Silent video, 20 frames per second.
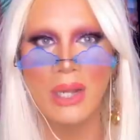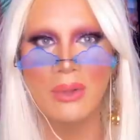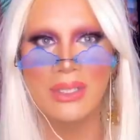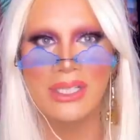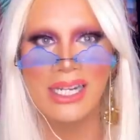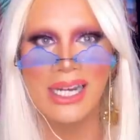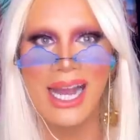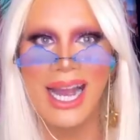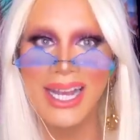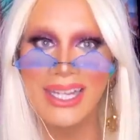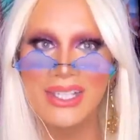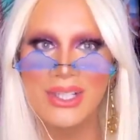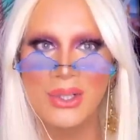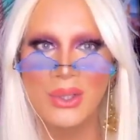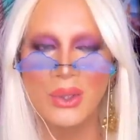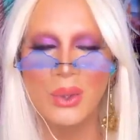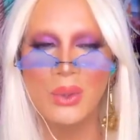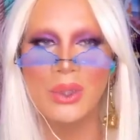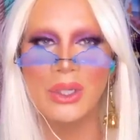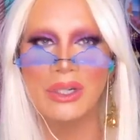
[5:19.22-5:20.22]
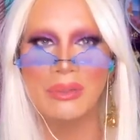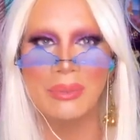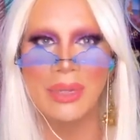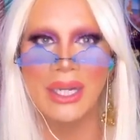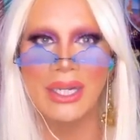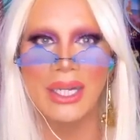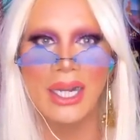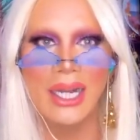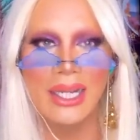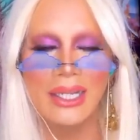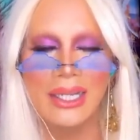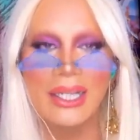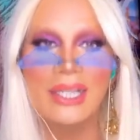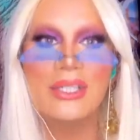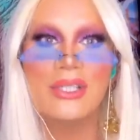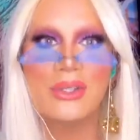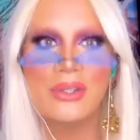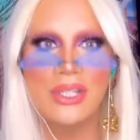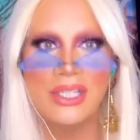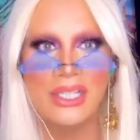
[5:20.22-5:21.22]
I was in high school, one of my
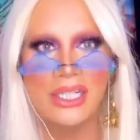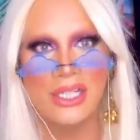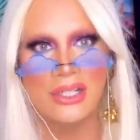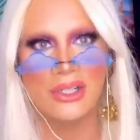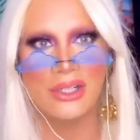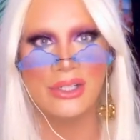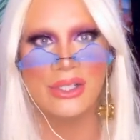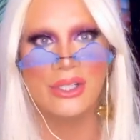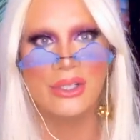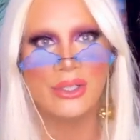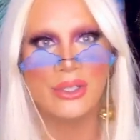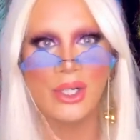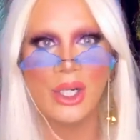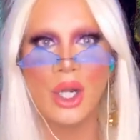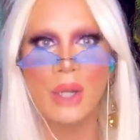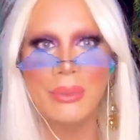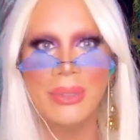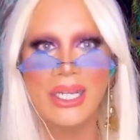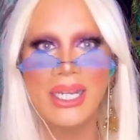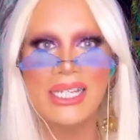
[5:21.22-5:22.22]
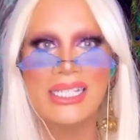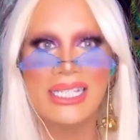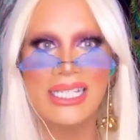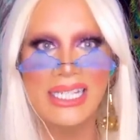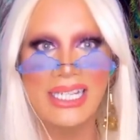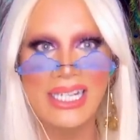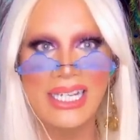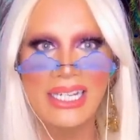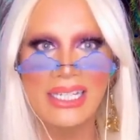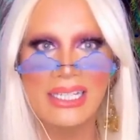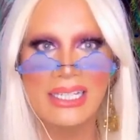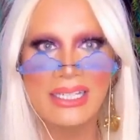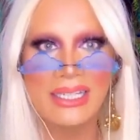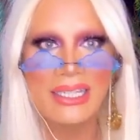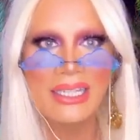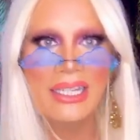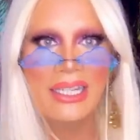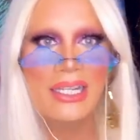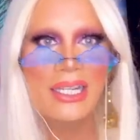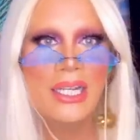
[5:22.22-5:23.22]
history teachers used to call me Cousin It
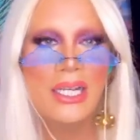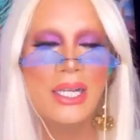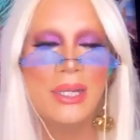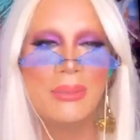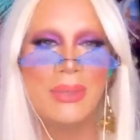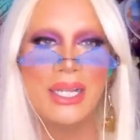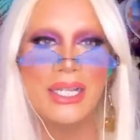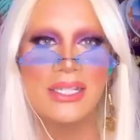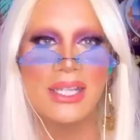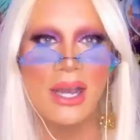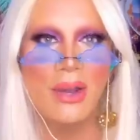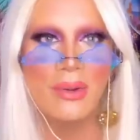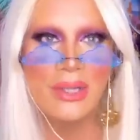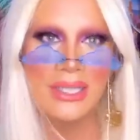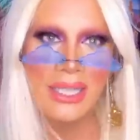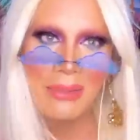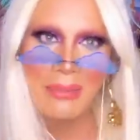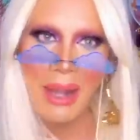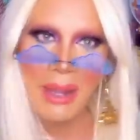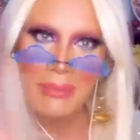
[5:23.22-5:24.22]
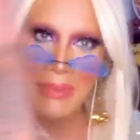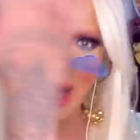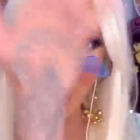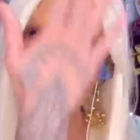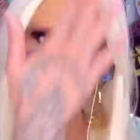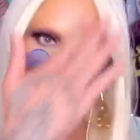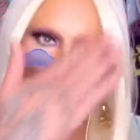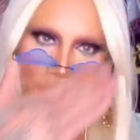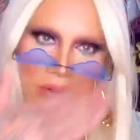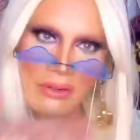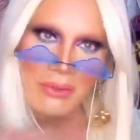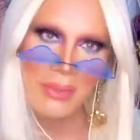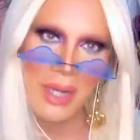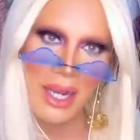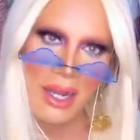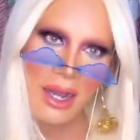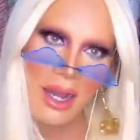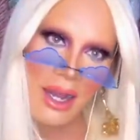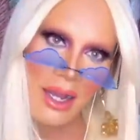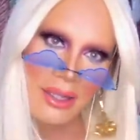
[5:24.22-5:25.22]
because I always had my bangs over
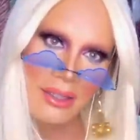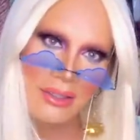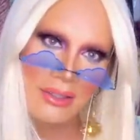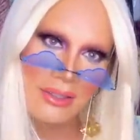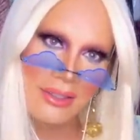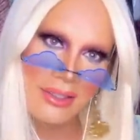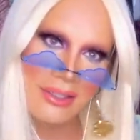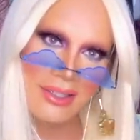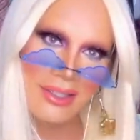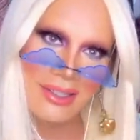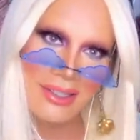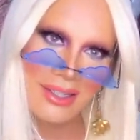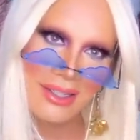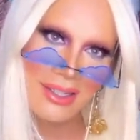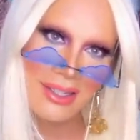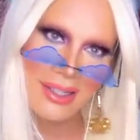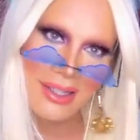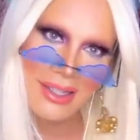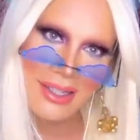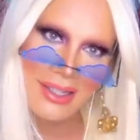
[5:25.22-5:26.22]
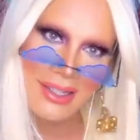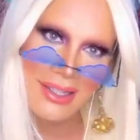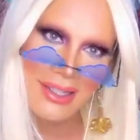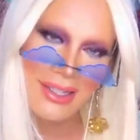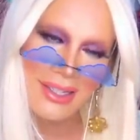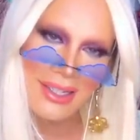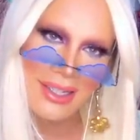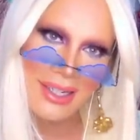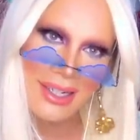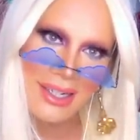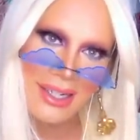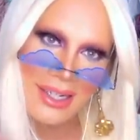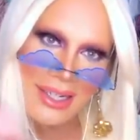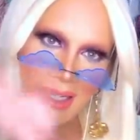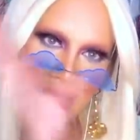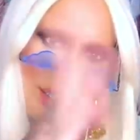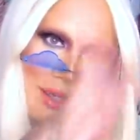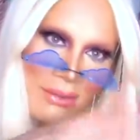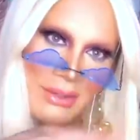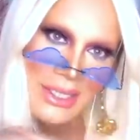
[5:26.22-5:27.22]
my eyes
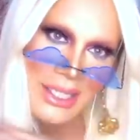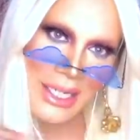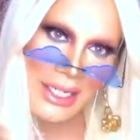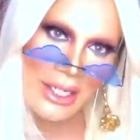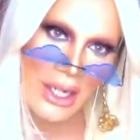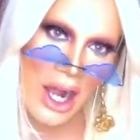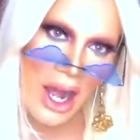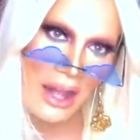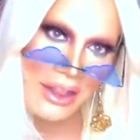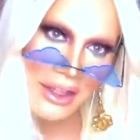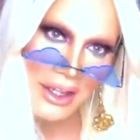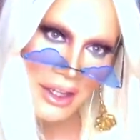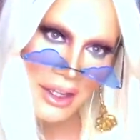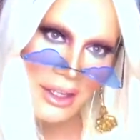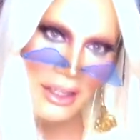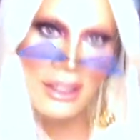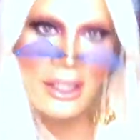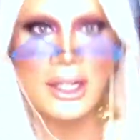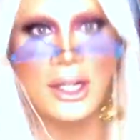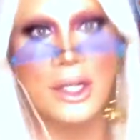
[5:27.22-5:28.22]
because I was like gothy, you